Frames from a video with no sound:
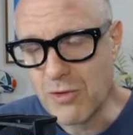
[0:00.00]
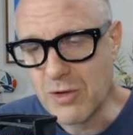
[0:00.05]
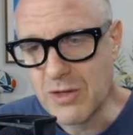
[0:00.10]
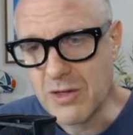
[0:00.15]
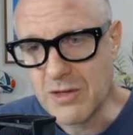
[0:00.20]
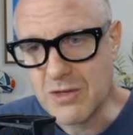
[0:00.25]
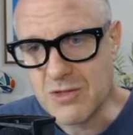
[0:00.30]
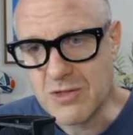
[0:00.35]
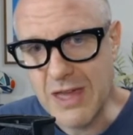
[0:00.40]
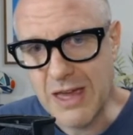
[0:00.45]

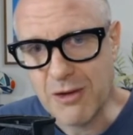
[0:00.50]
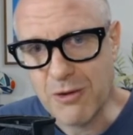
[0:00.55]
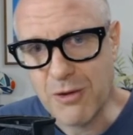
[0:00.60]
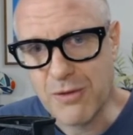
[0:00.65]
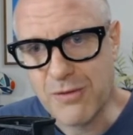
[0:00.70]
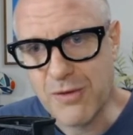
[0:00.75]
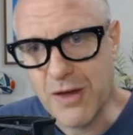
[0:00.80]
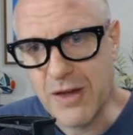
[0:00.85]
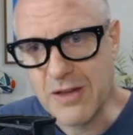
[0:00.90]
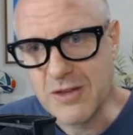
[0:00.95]
really
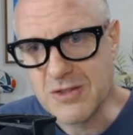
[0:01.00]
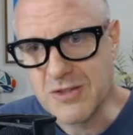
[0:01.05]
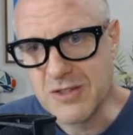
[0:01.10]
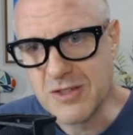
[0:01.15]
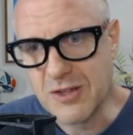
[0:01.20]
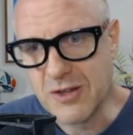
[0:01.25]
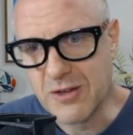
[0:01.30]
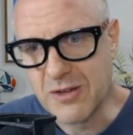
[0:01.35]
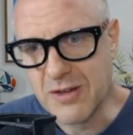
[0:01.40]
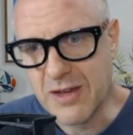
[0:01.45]
sacrificed,
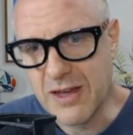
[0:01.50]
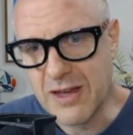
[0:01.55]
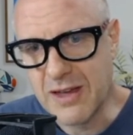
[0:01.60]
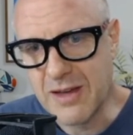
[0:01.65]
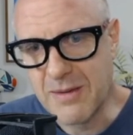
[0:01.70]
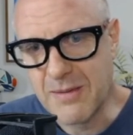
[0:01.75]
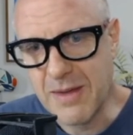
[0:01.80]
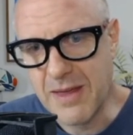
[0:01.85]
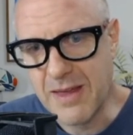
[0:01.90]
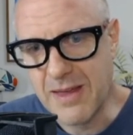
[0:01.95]
you
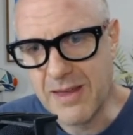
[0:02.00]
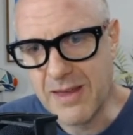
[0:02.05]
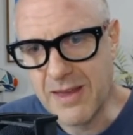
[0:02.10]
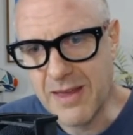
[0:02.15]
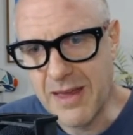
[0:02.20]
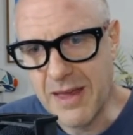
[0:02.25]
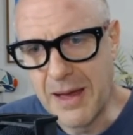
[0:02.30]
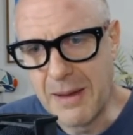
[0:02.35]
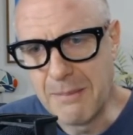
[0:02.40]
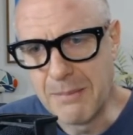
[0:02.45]
know,
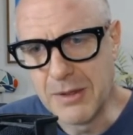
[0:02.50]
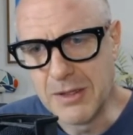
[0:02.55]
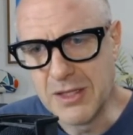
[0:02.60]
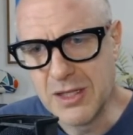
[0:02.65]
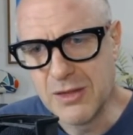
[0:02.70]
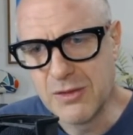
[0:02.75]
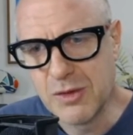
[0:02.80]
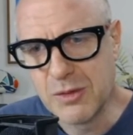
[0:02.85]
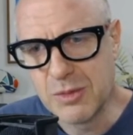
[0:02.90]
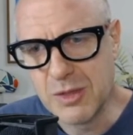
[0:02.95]

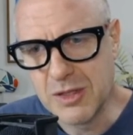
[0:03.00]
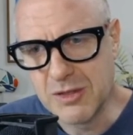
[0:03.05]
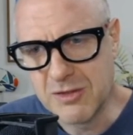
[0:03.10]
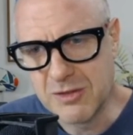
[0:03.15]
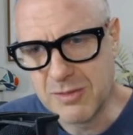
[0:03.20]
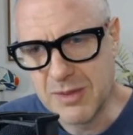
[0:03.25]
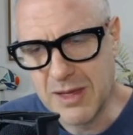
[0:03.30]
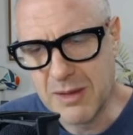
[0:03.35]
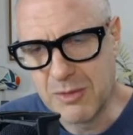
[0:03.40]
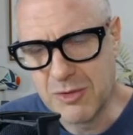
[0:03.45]
unbelievably
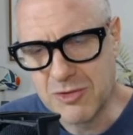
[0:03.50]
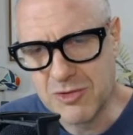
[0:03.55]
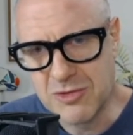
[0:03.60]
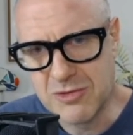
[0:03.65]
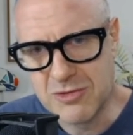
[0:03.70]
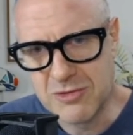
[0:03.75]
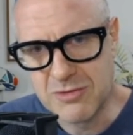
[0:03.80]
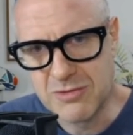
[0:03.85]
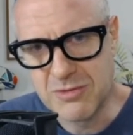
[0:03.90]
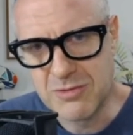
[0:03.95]
to be able
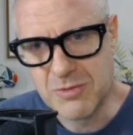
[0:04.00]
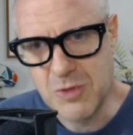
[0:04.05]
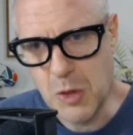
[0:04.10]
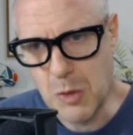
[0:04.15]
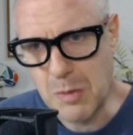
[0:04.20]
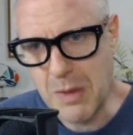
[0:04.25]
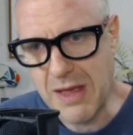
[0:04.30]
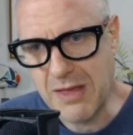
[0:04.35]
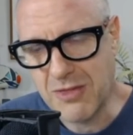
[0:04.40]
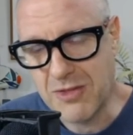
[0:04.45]
to, you
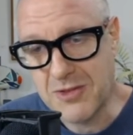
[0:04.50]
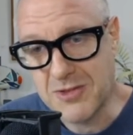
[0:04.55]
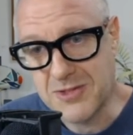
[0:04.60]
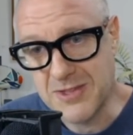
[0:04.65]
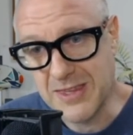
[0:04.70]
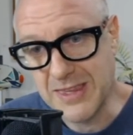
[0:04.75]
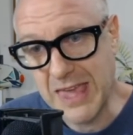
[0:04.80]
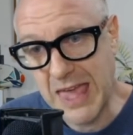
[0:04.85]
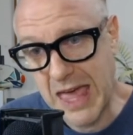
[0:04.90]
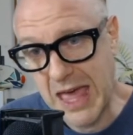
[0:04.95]
know, make this
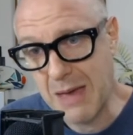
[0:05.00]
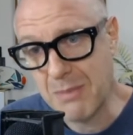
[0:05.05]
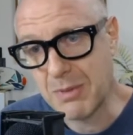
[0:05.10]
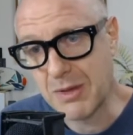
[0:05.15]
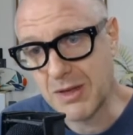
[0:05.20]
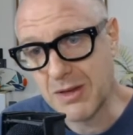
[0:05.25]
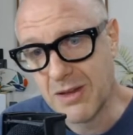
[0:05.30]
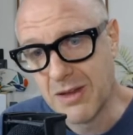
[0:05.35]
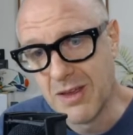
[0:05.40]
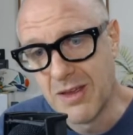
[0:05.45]
thing
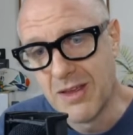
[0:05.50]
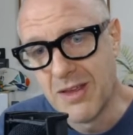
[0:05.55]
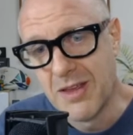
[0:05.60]
happen